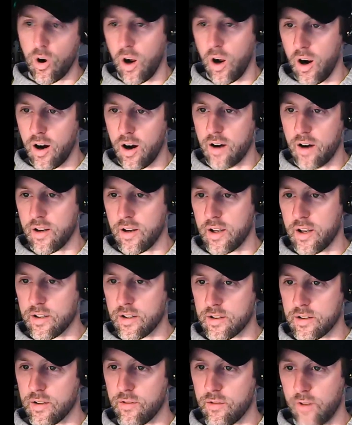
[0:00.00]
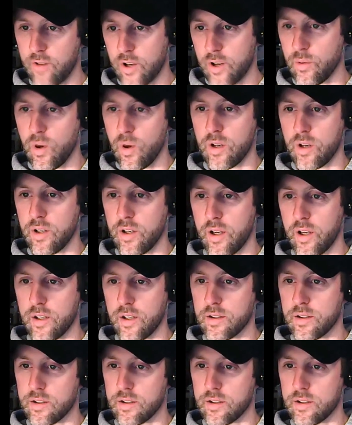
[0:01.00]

hard as freshwater tanks.